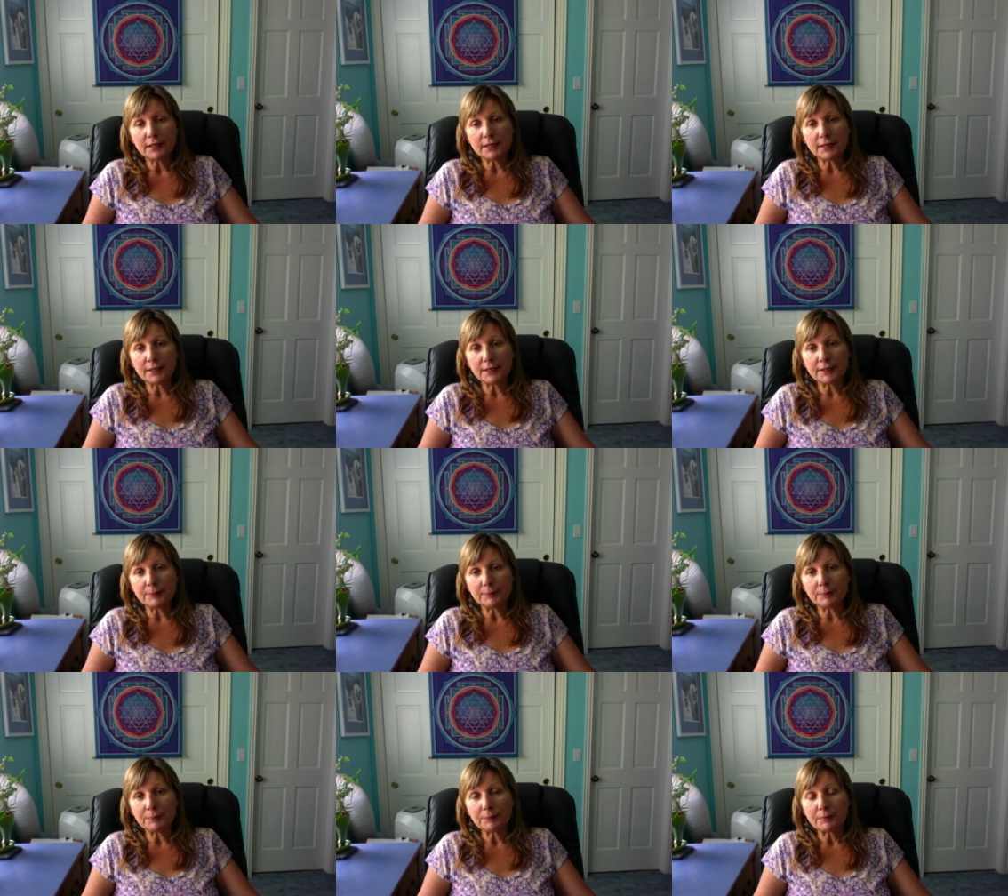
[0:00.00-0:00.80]

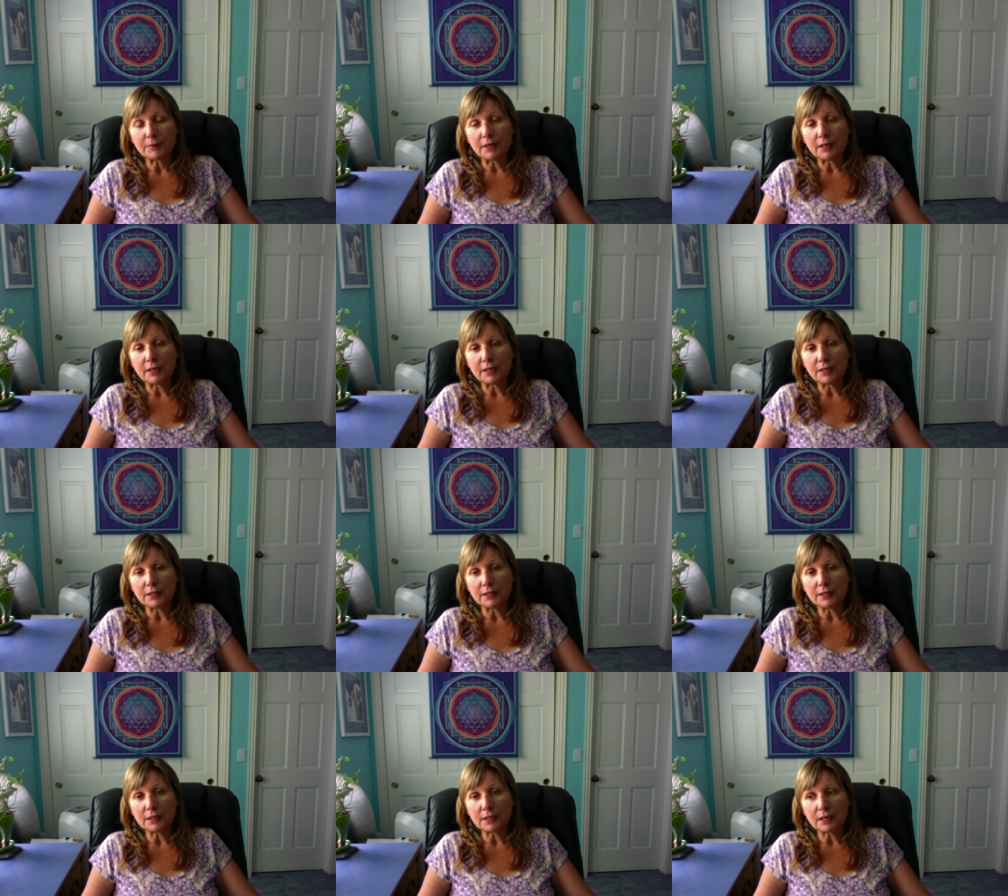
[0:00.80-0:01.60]

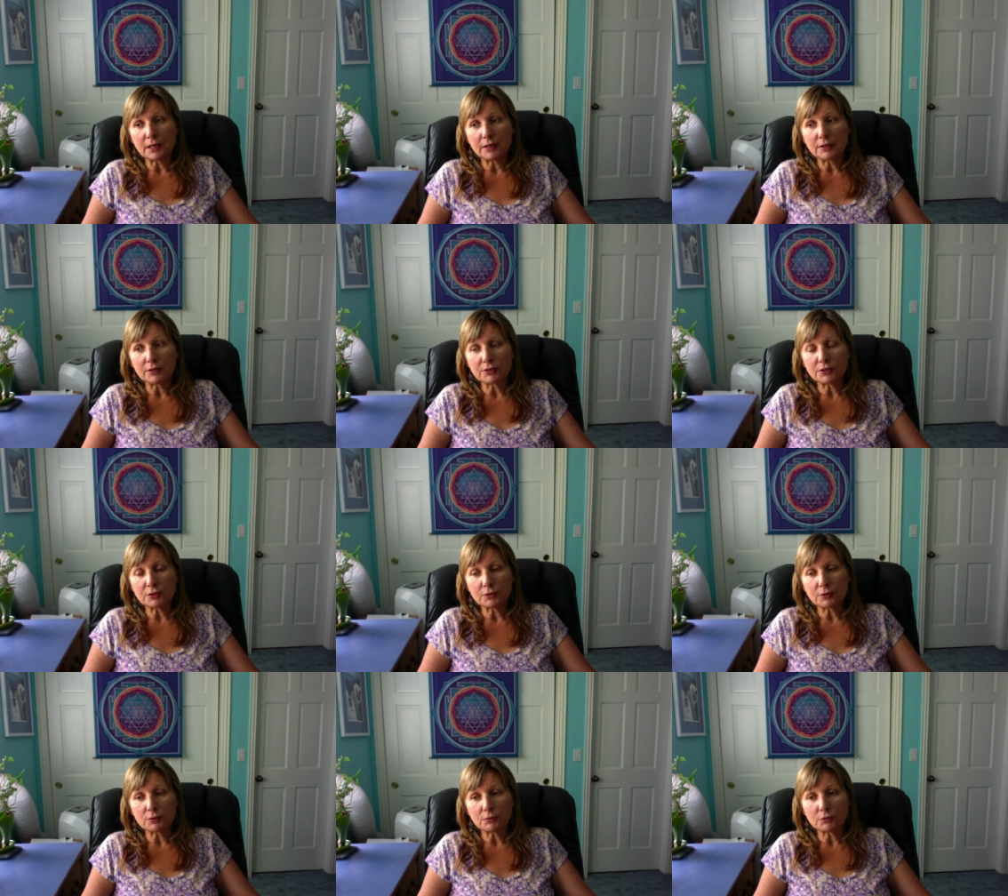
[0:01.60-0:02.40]
And I
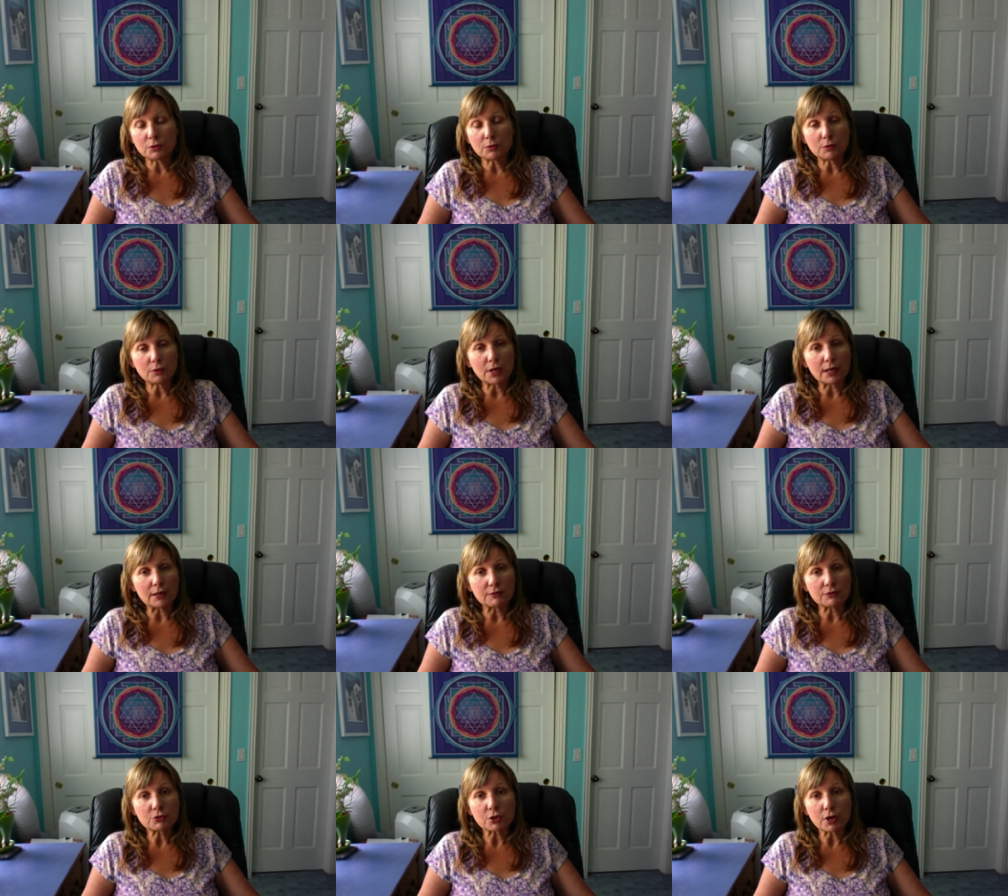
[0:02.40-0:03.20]
also do a lot
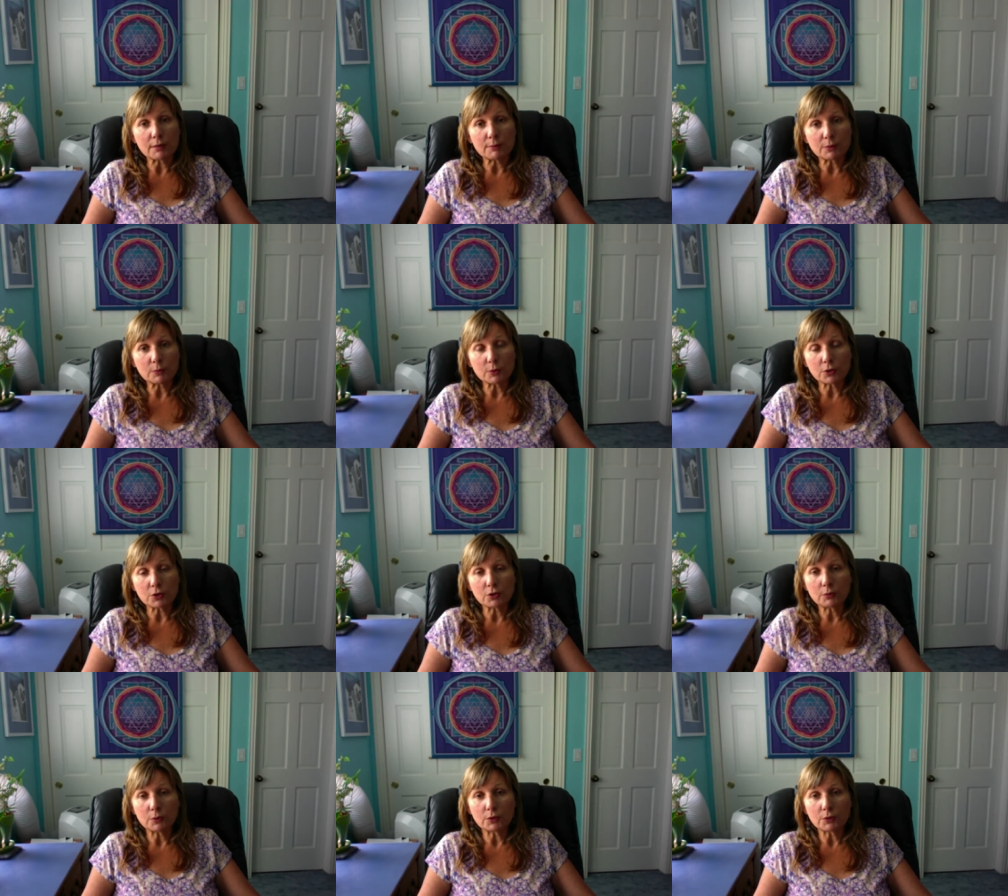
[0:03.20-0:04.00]
of trauma
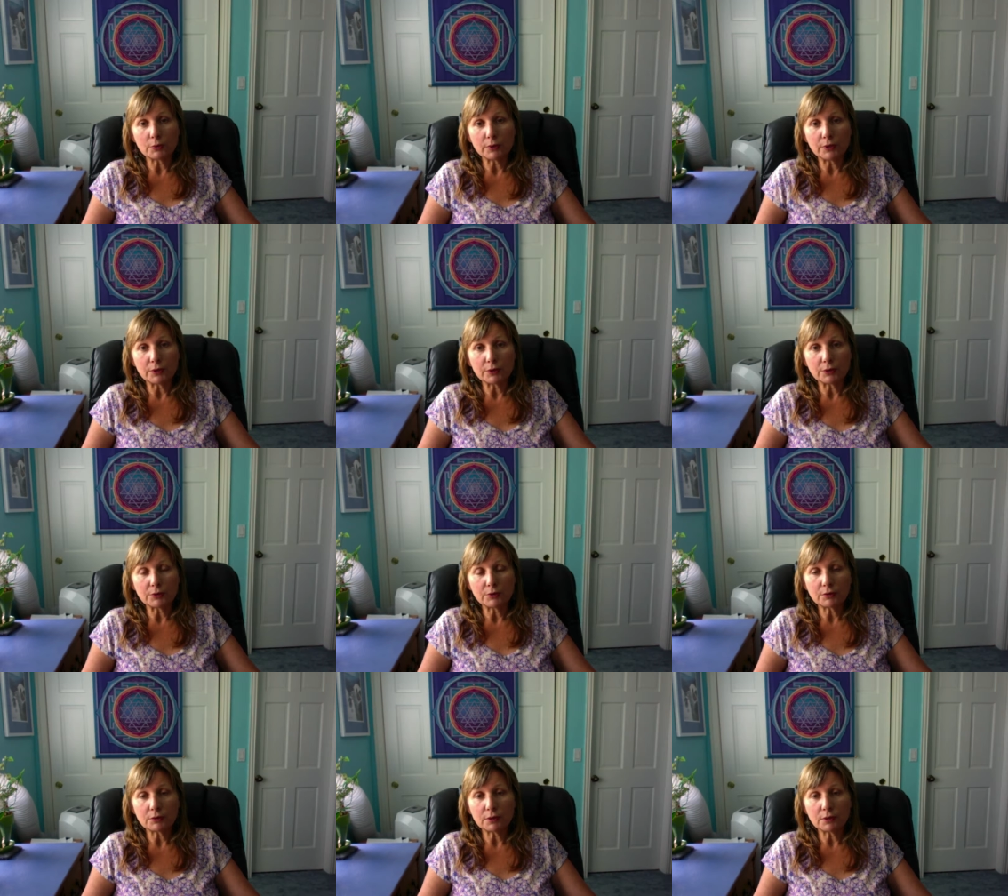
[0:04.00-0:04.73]
work with